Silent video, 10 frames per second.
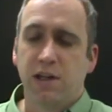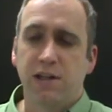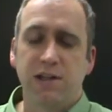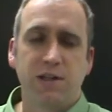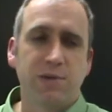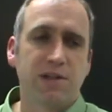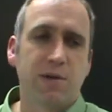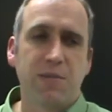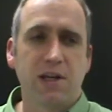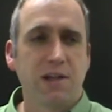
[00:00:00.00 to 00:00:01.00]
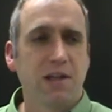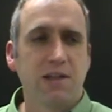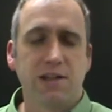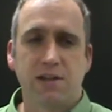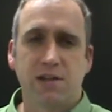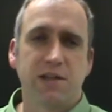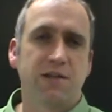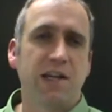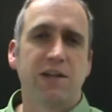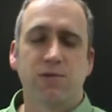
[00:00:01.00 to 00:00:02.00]
it needs to be something that
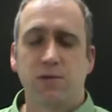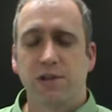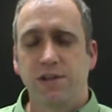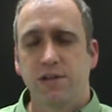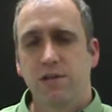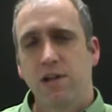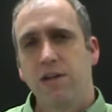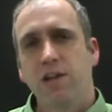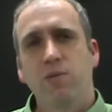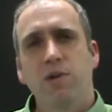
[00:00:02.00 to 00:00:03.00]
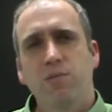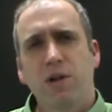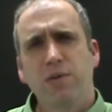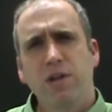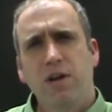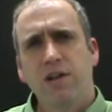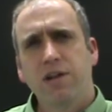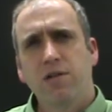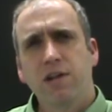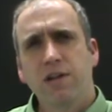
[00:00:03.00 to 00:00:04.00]
it's natural, and I think we probably all
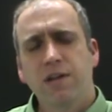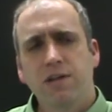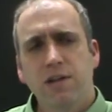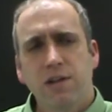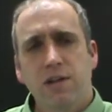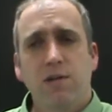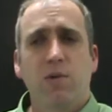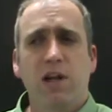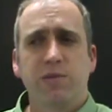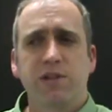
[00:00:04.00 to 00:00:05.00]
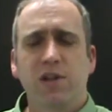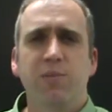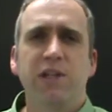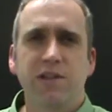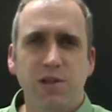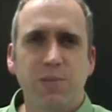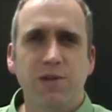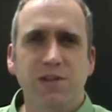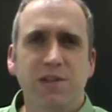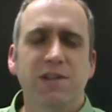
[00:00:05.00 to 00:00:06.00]
agree that while I'm still a PC
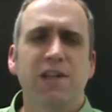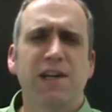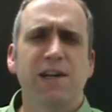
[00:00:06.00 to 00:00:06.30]
person,